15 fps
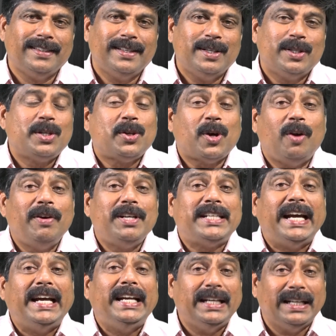So it's always
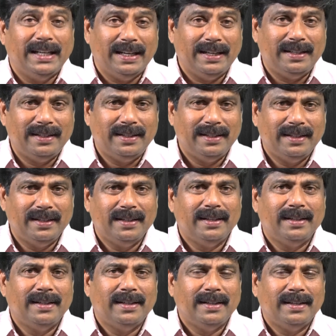ideal,
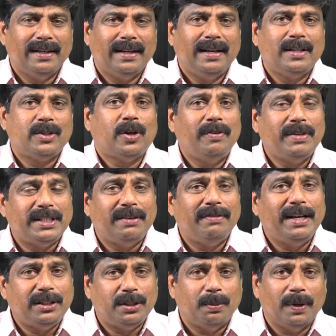it's always
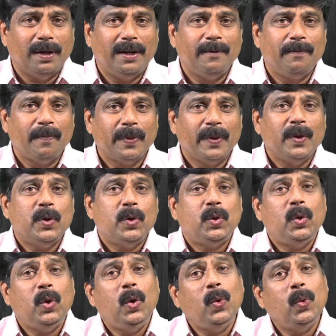advisable to
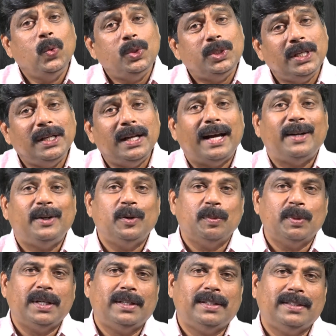lose an
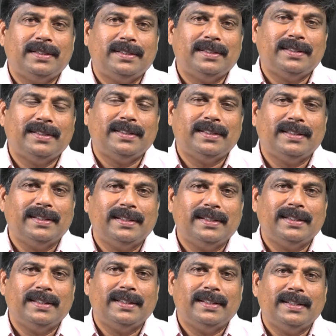argument
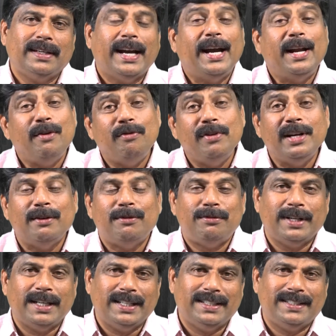and win a
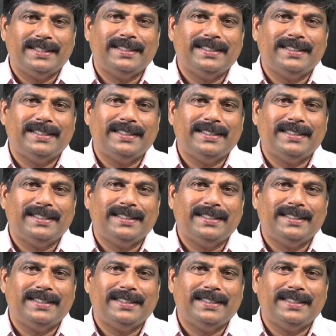friend.